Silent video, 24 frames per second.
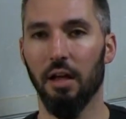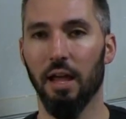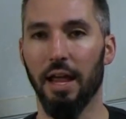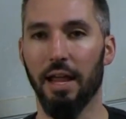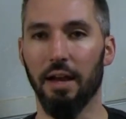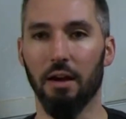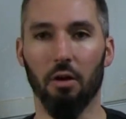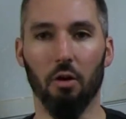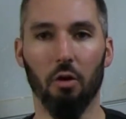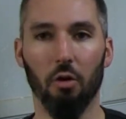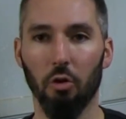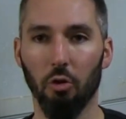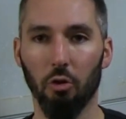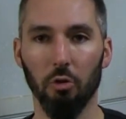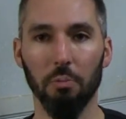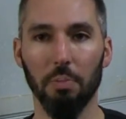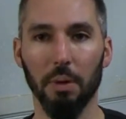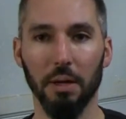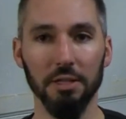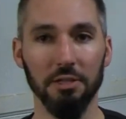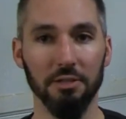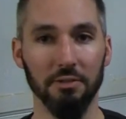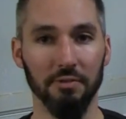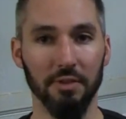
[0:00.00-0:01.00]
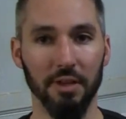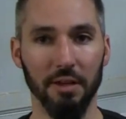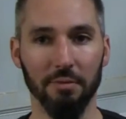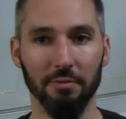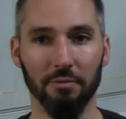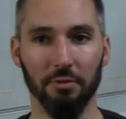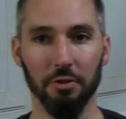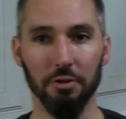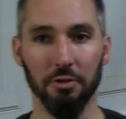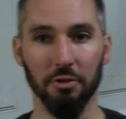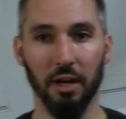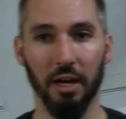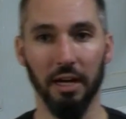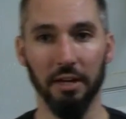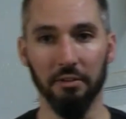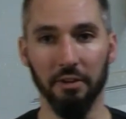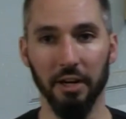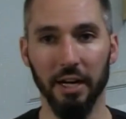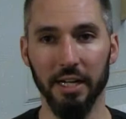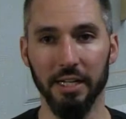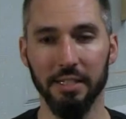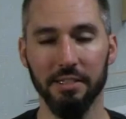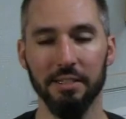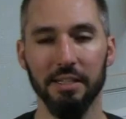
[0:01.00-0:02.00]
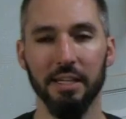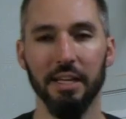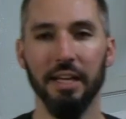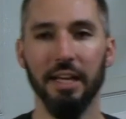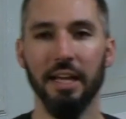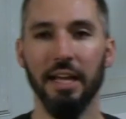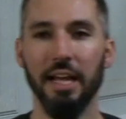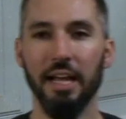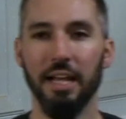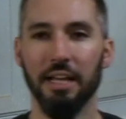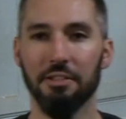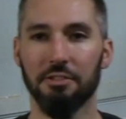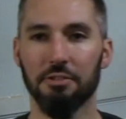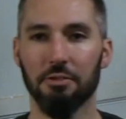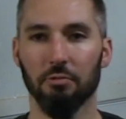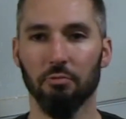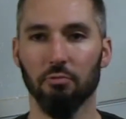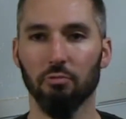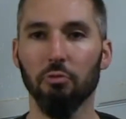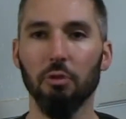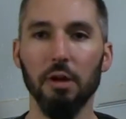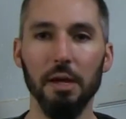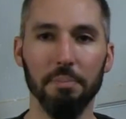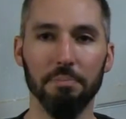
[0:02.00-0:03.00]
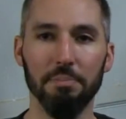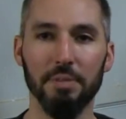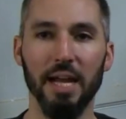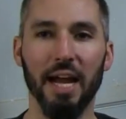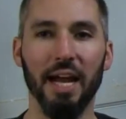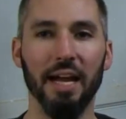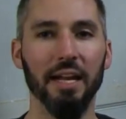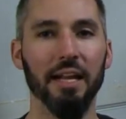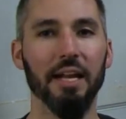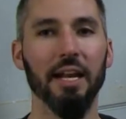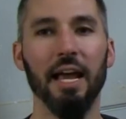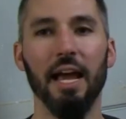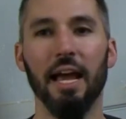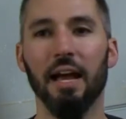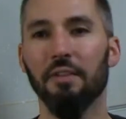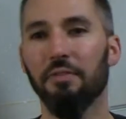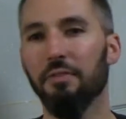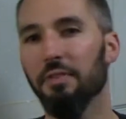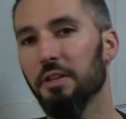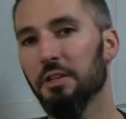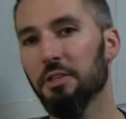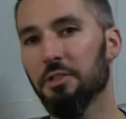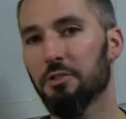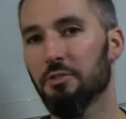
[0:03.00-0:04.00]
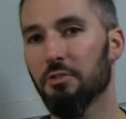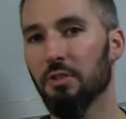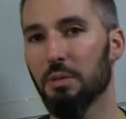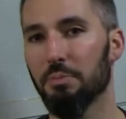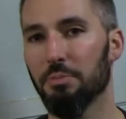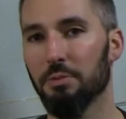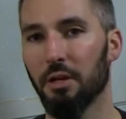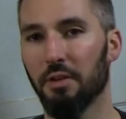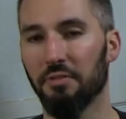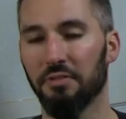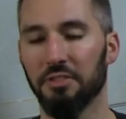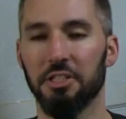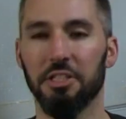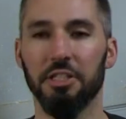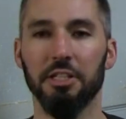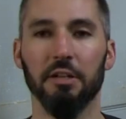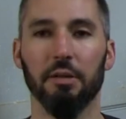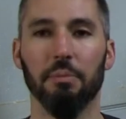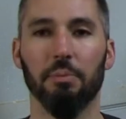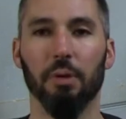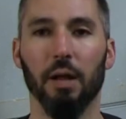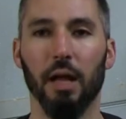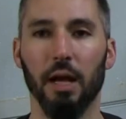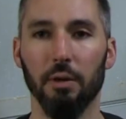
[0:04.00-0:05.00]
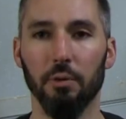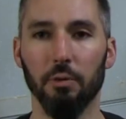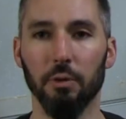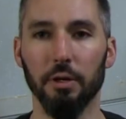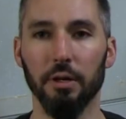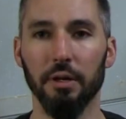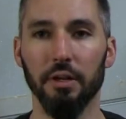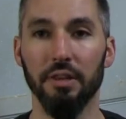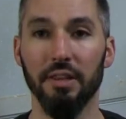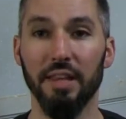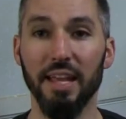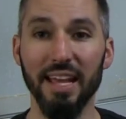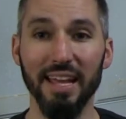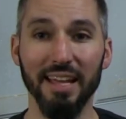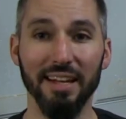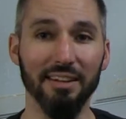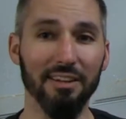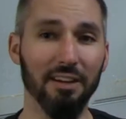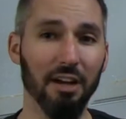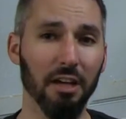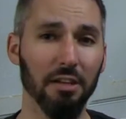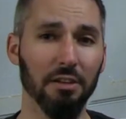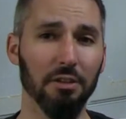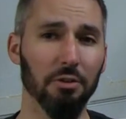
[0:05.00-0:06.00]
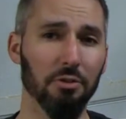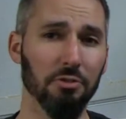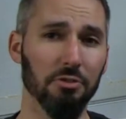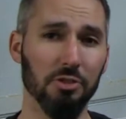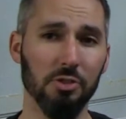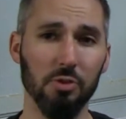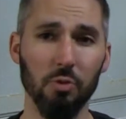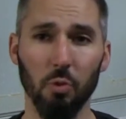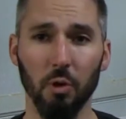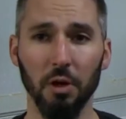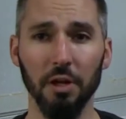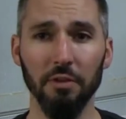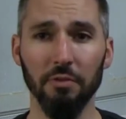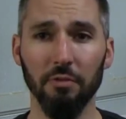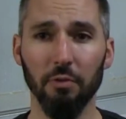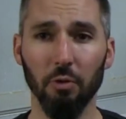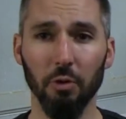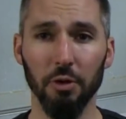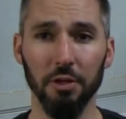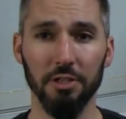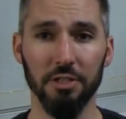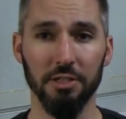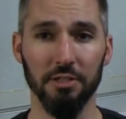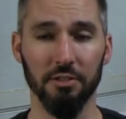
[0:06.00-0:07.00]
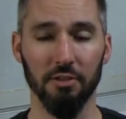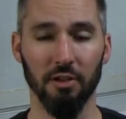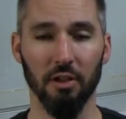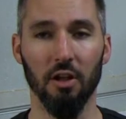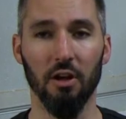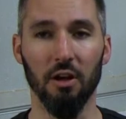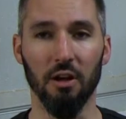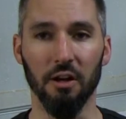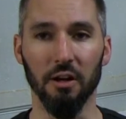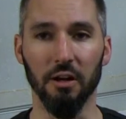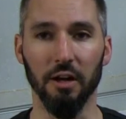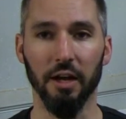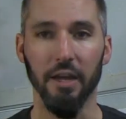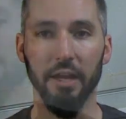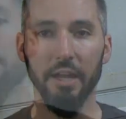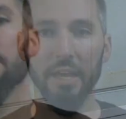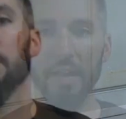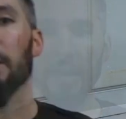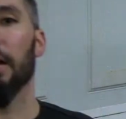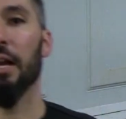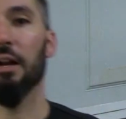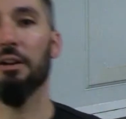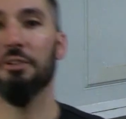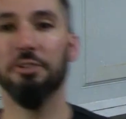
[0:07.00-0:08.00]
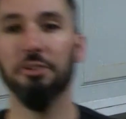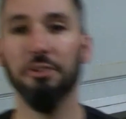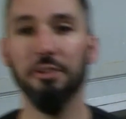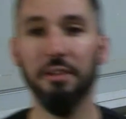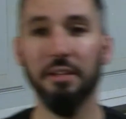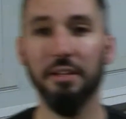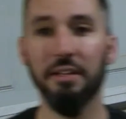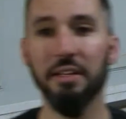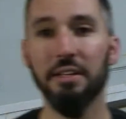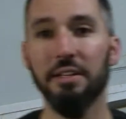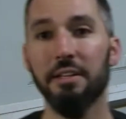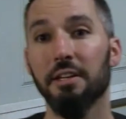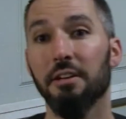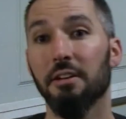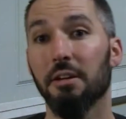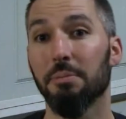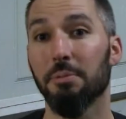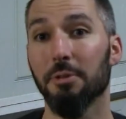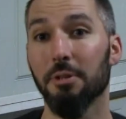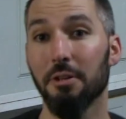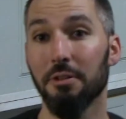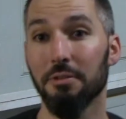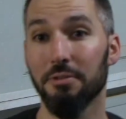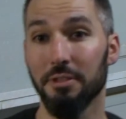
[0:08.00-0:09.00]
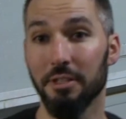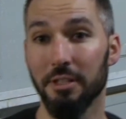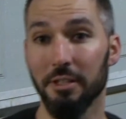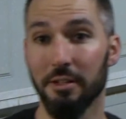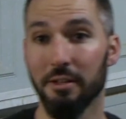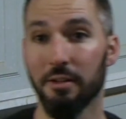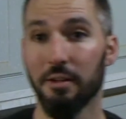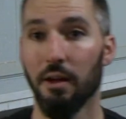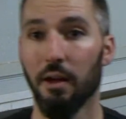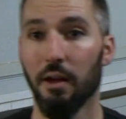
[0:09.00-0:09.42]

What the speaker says: and a whole bunch of them for drying racks, is to rip 10.5-inch strips off a sheet of plywood. Then cut those 24 inches long. And I'll show you the detail up close here.